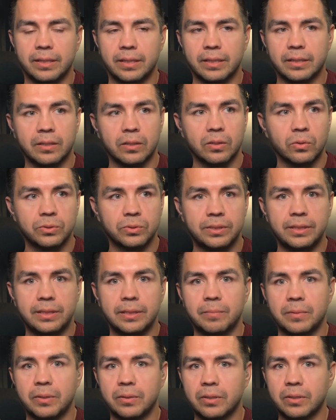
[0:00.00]
And I can go
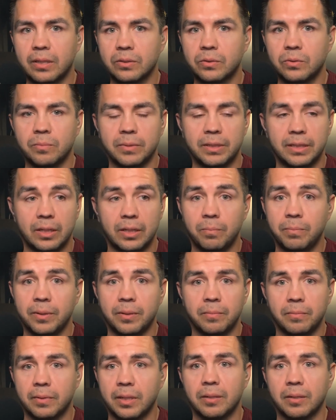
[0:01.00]
see him and talk to him and help
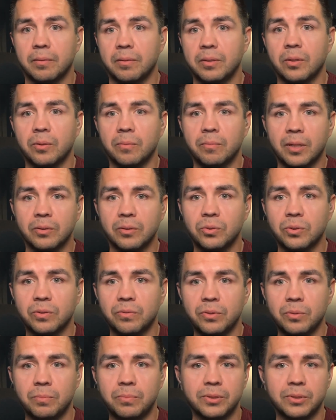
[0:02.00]
him. I'll do a
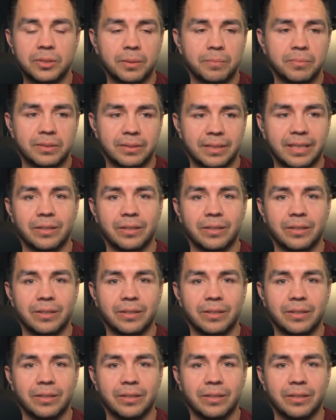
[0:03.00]
few push-ups.